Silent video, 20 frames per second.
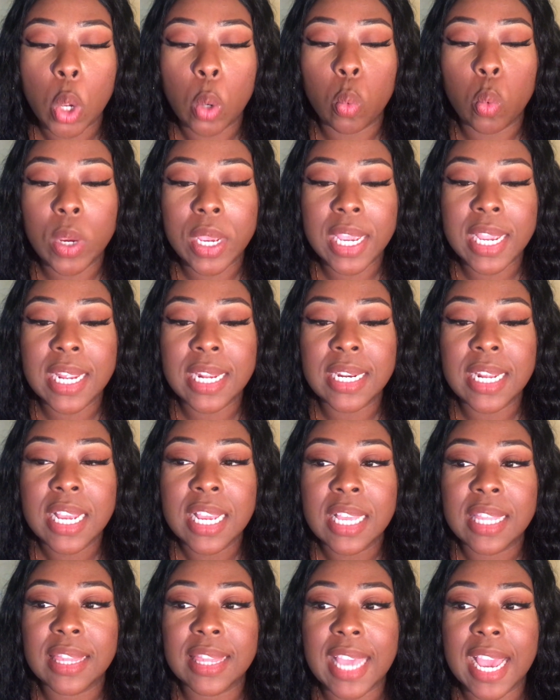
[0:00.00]
when
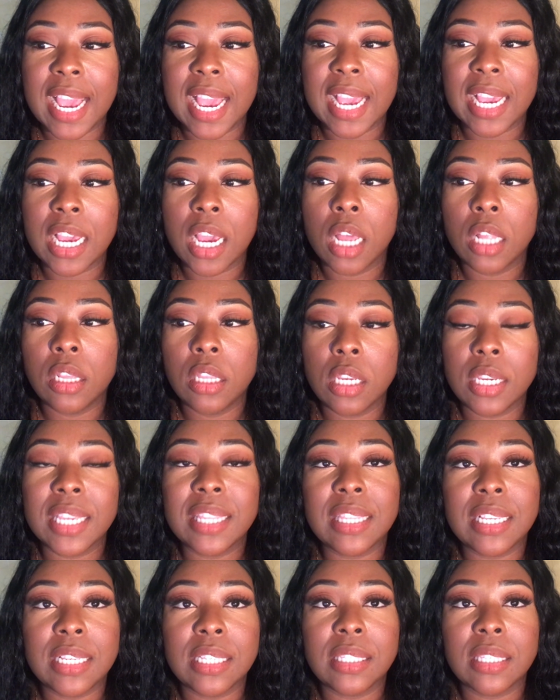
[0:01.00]
they look
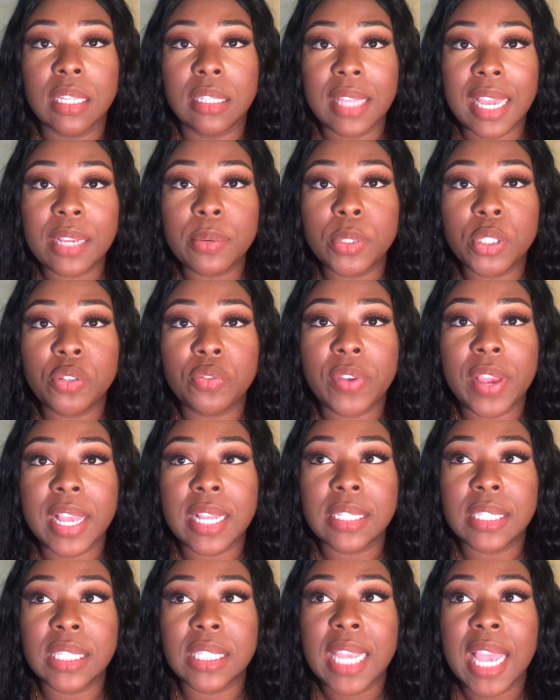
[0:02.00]
at these language
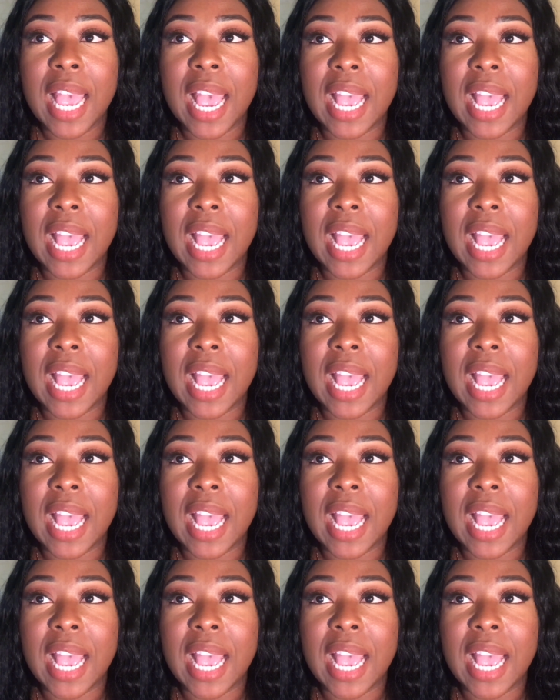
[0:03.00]
events